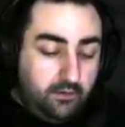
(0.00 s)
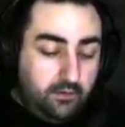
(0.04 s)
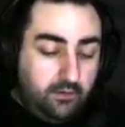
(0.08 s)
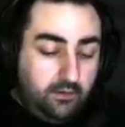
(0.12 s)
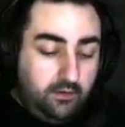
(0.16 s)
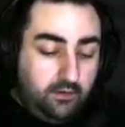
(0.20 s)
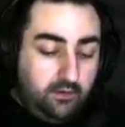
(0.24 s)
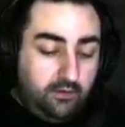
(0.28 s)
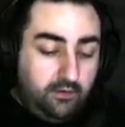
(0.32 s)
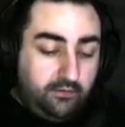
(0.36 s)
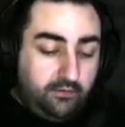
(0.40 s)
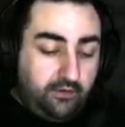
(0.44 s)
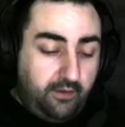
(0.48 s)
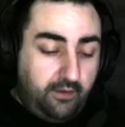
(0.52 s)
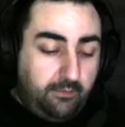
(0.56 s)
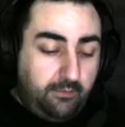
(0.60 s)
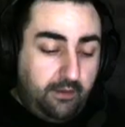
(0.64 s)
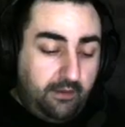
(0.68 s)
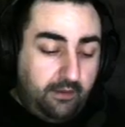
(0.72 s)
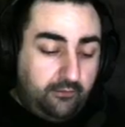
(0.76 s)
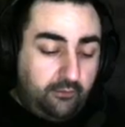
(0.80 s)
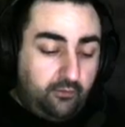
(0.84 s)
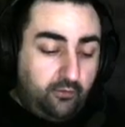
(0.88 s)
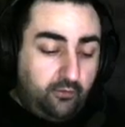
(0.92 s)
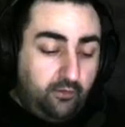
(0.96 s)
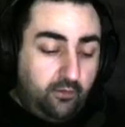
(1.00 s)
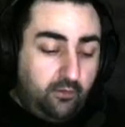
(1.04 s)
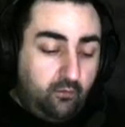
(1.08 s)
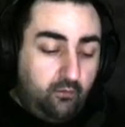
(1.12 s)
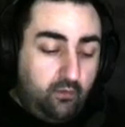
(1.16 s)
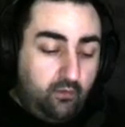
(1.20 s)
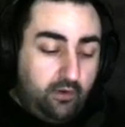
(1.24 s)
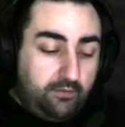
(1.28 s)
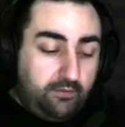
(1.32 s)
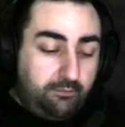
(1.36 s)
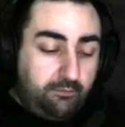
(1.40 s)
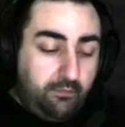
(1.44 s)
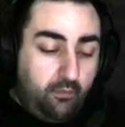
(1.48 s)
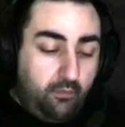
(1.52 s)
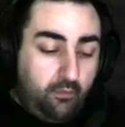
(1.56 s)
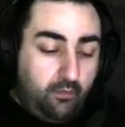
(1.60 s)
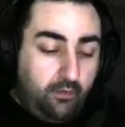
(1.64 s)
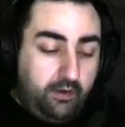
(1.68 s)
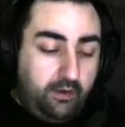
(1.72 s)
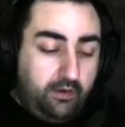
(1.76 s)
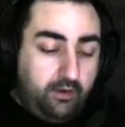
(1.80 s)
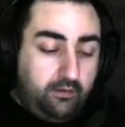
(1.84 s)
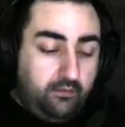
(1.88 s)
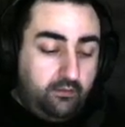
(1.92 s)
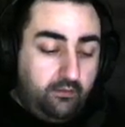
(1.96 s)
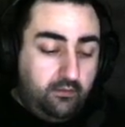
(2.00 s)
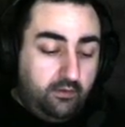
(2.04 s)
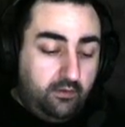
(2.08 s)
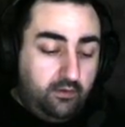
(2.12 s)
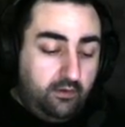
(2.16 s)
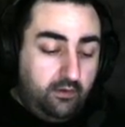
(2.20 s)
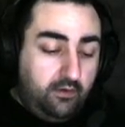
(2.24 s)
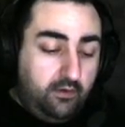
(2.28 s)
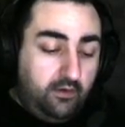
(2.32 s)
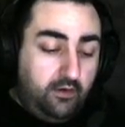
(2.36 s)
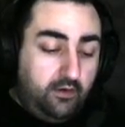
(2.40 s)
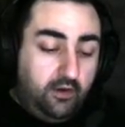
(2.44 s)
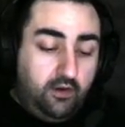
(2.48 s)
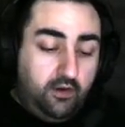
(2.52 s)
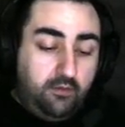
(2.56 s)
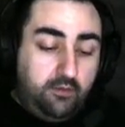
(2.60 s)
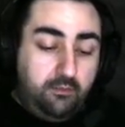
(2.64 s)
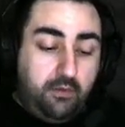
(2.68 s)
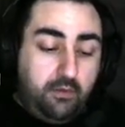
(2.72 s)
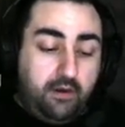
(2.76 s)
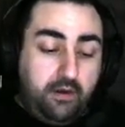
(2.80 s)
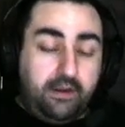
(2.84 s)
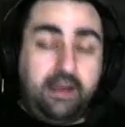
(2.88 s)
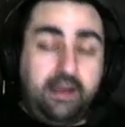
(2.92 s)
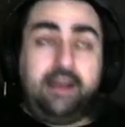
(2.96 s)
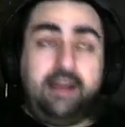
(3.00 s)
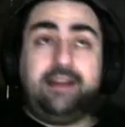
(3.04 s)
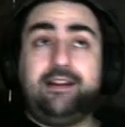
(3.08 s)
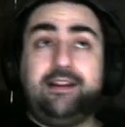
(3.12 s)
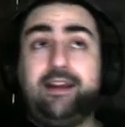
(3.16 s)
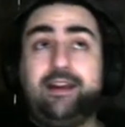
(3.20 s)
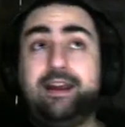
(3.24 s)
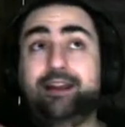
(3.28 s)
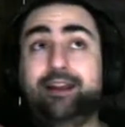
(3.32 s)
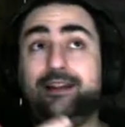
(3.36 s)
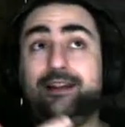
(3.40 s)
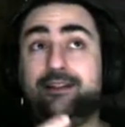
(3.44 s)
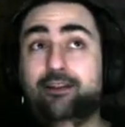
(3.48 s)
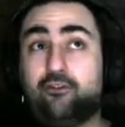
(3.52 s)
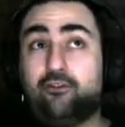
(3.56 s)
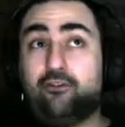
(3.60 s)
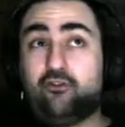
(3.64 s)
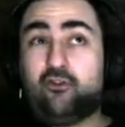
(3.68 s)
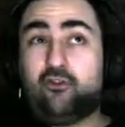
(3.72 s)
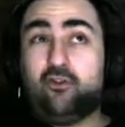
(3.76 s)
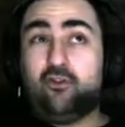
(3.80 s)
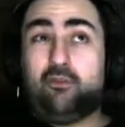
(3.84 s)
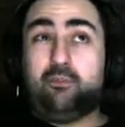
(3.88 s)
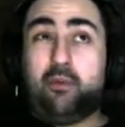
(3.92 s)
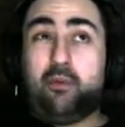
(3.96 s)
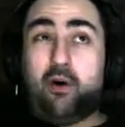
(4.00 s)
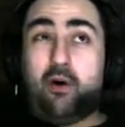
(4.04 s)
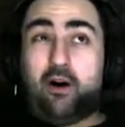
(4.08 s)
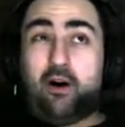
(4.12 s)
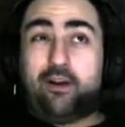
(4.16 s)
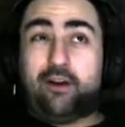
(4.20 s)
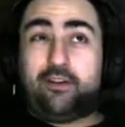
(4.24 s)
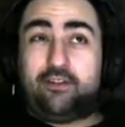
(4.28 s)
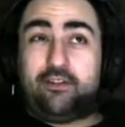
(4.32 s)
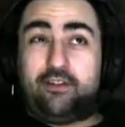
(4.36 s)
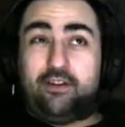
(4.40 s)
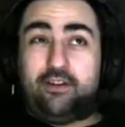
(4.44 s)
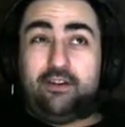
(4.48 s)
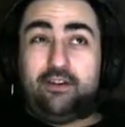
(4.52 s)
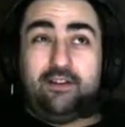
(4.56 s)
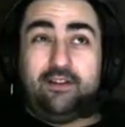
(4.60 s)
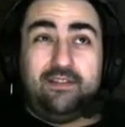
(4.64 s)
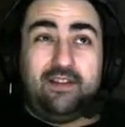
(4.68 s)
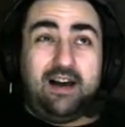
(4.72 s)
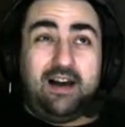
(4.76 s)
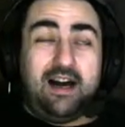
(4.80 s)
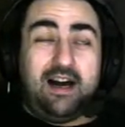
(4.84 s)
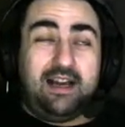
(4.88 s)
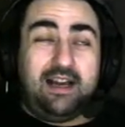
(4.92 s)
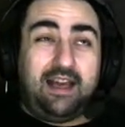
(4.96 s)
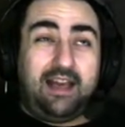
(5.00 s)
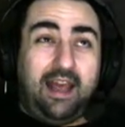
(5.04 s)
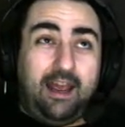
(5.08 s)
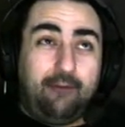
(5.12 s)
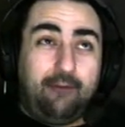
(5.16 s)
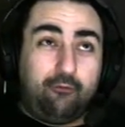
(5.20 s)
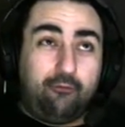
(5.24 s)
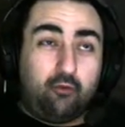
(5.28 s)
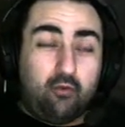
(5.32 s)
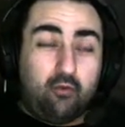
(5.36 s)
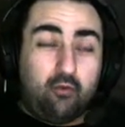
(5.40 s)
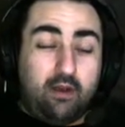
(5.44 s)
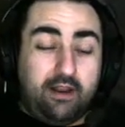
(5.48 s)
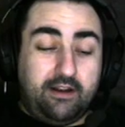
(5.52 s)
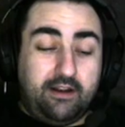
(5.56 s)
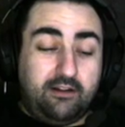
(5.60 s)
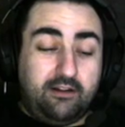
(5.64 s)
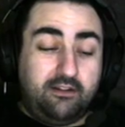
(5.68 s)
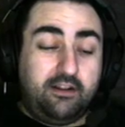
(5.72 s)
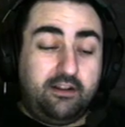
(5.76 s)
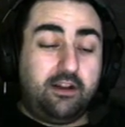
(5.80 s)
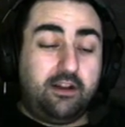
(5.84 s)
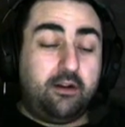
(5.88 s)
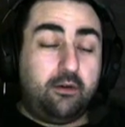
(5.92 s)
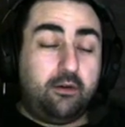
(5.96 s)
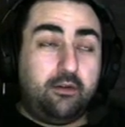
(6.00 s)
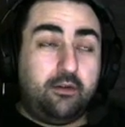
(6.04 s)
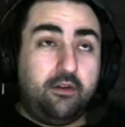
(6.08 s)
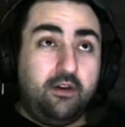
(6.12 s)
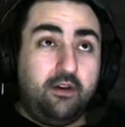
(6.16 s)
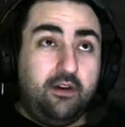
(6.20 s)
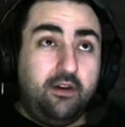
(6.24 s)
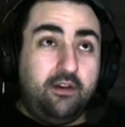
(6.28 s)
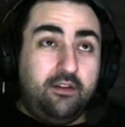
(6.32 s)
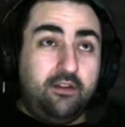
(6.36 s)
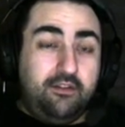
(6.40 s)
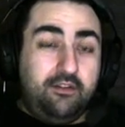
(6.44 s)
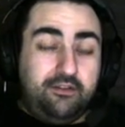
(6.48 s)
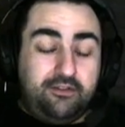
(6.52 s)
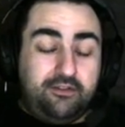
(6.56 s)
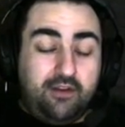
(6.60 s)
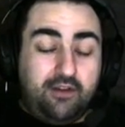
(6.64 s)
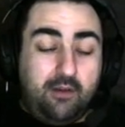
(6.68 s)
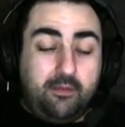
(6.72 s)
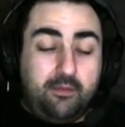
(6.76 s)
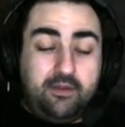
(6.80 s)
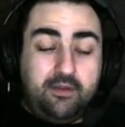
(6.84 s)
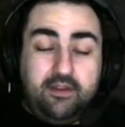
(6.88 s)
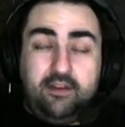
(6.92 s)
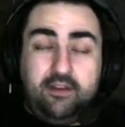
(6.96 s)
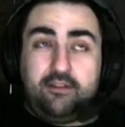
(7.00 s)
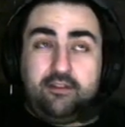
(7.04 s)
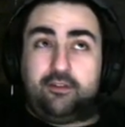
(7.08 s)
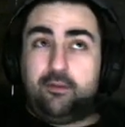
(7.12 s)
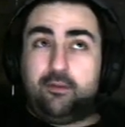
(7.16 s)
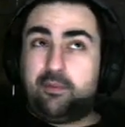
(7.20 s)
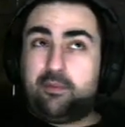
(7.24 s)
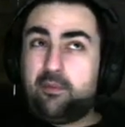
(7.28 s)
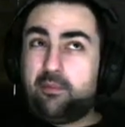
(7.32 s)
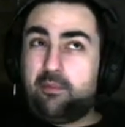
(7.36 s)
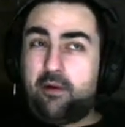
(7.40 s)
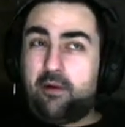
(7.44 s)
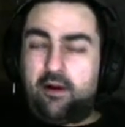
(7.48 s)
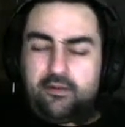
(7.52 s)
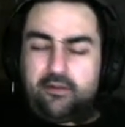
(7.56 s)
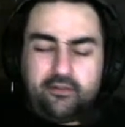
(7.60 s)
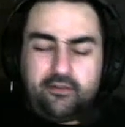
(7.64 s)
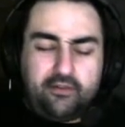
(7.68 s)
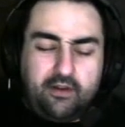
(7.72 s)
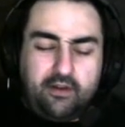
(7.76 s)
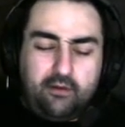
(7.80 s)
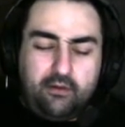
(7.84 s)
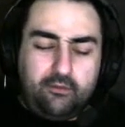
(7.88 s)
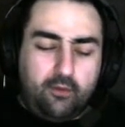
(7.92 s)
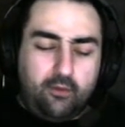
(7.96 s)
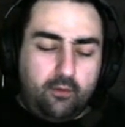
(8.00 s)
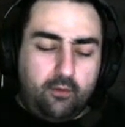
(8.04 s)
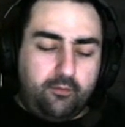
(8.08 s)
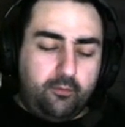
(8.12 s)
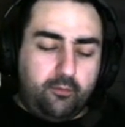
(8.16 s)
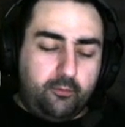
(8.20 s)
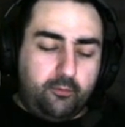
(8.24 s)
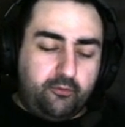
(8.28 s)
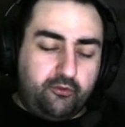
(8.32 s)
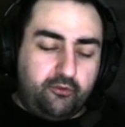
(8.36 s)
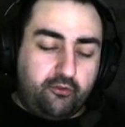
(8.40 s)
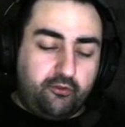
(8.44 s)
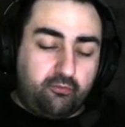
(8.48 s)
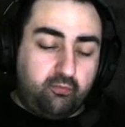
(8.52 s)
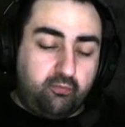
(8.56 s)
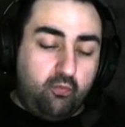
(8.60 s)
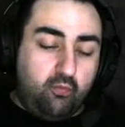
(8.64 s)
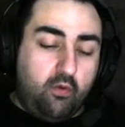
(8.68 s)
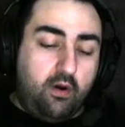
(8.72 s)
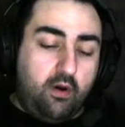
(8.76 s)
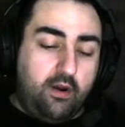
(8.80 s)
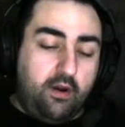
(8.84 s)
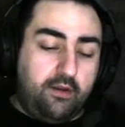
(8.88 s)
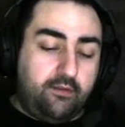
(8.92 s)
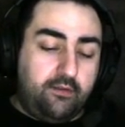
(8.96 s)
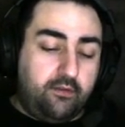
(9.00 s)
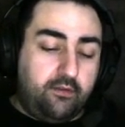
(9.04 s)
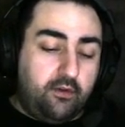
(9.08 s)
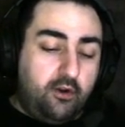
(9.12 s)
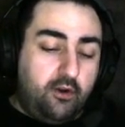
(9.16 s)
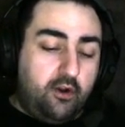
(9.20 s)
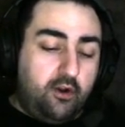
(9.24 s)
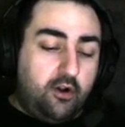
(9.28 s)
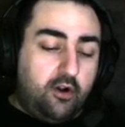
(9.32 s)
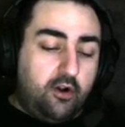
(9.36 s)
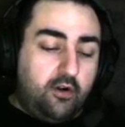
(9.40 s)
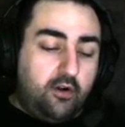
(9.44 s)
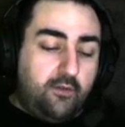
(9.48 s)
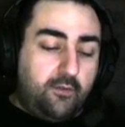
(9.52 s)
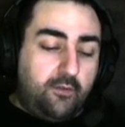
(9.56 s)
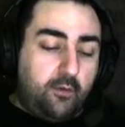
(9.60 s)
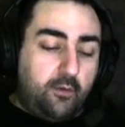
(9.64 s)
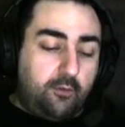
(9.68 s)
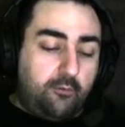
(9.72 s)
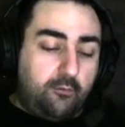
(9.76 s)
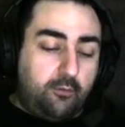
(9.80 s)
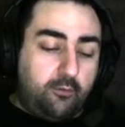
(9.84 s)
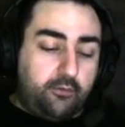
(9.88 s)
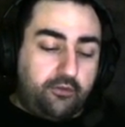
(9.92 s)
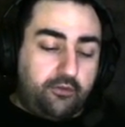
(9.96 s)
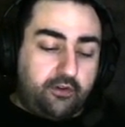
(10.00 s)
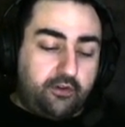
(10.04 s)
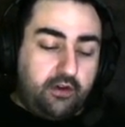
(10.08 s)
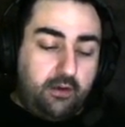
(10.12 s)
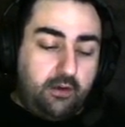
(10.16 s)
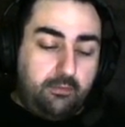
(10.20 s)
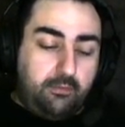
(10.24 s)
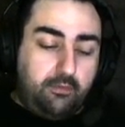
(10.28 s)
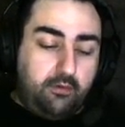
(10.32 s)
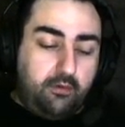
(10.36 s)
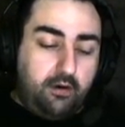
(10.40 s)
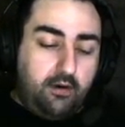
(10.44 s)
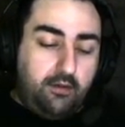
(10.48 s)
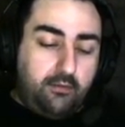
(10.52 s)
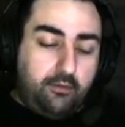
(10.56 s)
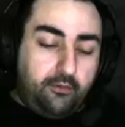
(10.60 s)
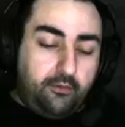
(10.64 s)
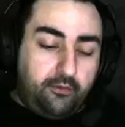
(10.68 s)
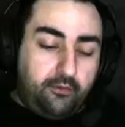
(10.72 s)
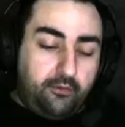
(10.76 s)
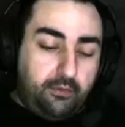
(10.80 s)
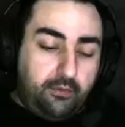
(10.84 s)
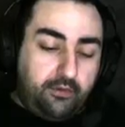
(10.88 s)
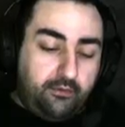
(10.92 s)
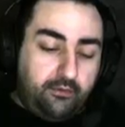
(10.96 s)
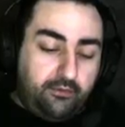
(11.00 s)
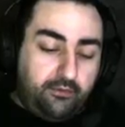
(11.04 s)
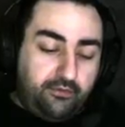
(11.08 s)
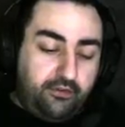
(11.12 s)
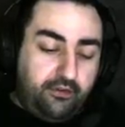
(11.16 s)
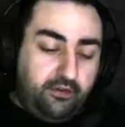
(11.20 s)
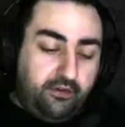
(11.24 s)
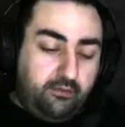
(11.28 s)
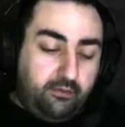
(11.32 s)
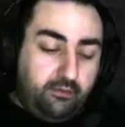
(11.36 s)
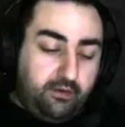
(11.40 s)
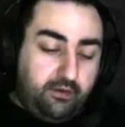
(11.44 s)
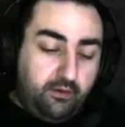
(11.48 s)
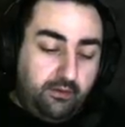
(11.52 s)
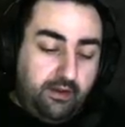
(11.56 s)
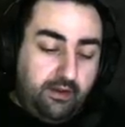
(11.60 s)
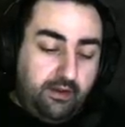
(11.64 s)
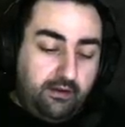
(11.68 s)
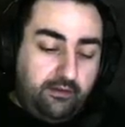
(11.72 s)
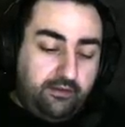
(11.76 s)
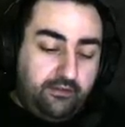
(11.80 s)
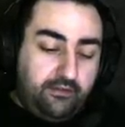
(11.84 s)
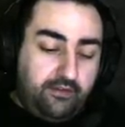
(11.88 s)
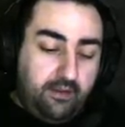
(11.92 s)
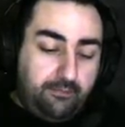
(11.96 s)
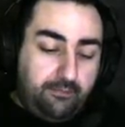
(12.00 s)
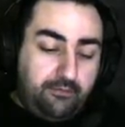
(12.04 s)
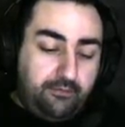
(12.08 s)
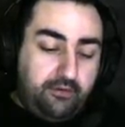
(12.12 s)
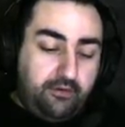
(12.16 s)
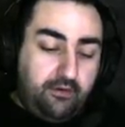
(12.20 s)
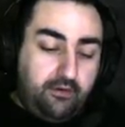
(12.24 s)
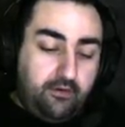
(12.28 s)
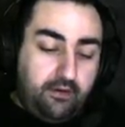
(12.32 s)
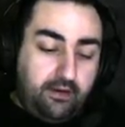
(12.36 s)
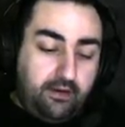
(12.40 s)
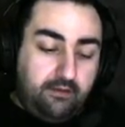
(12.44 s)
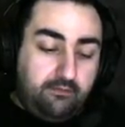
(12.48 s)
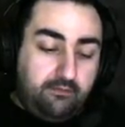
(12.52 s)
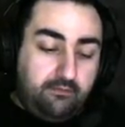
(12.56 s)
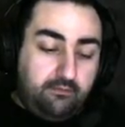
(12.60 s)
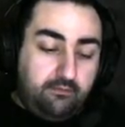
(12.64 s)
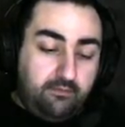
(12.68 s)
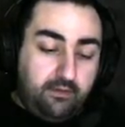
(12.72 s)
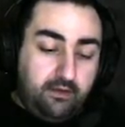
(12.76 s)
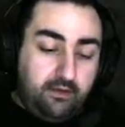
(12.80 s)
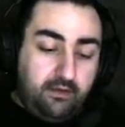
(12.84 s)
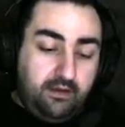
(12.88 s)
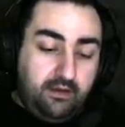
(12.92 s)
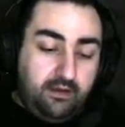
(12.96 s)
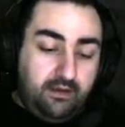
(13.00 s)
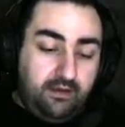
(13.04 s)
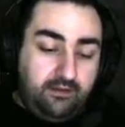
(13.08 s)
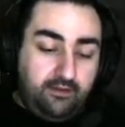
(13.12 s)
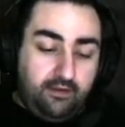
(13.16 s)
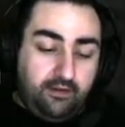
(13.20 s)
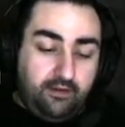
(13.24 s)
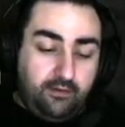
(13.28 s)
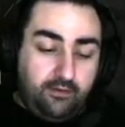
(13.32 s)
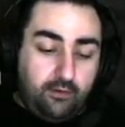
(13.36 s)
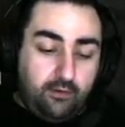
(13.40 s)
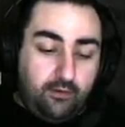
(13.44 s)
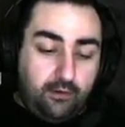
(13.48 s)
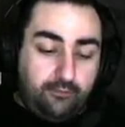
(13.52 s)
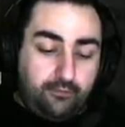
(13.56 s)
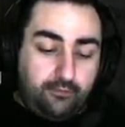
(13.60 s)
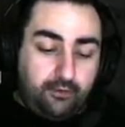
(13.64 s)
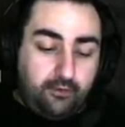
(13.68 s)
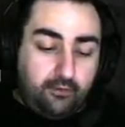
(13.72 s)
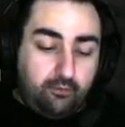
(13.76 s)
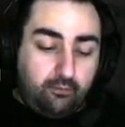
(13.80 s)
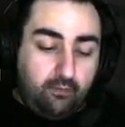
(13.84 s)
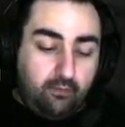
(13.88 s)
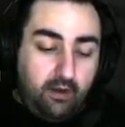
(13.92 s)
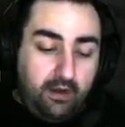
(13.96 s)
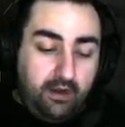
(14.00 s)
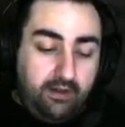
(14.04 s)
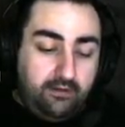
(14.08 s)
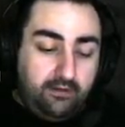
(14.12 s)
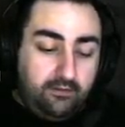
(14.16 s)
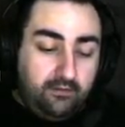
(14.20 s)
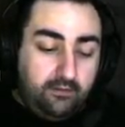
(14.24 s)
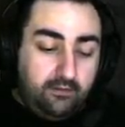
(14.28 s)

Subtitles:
Because I'm not sure at what point, but an additional boss did unlock after I cleared some of these super bosses. I don't know if it was just one or if it was a couple others. But you'll see we go down these steps here and he's hidden off to the right.